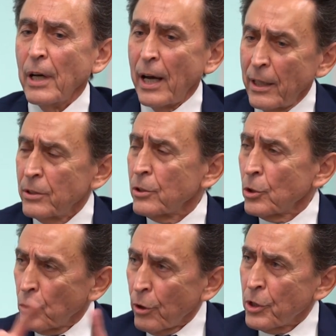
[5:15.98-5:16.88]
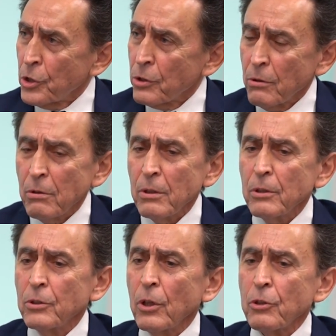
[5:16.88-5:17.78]
under the Turkish rule,
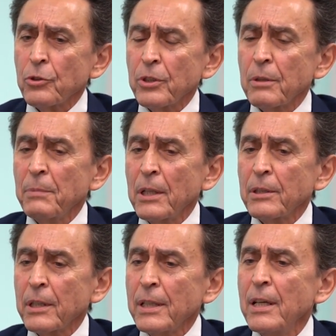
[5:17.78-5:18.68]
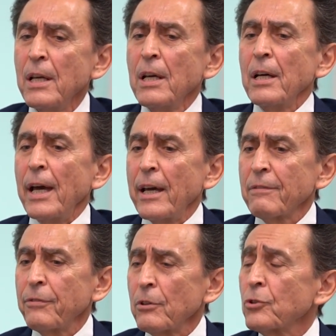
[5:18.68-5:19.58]
the Turkish military, Air
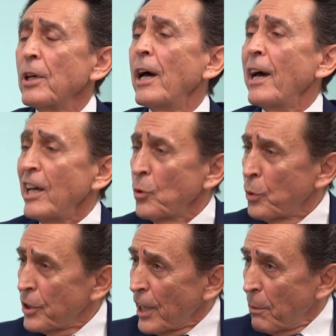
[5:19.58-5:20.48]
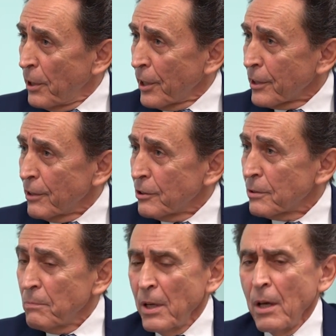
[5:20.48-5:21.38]
Force, and with the
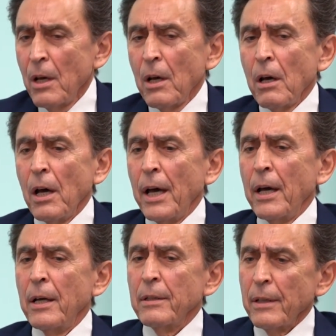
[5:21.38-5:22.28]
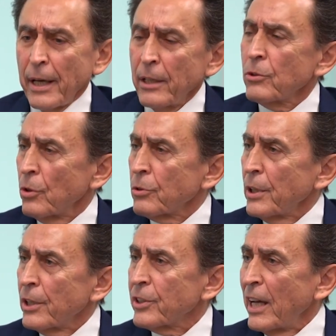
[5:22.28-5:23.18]
Americans. And I had
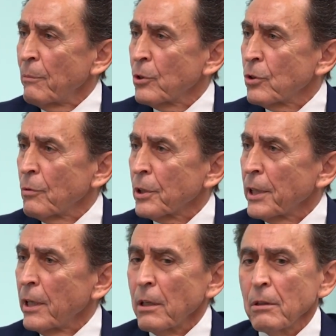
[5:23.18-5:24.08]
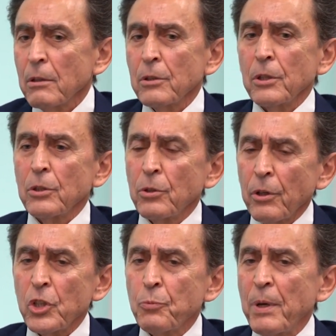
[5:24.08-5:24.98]
certain assignments over there. The
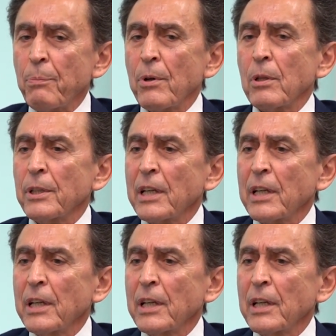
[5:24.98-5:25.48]
Turkish people, the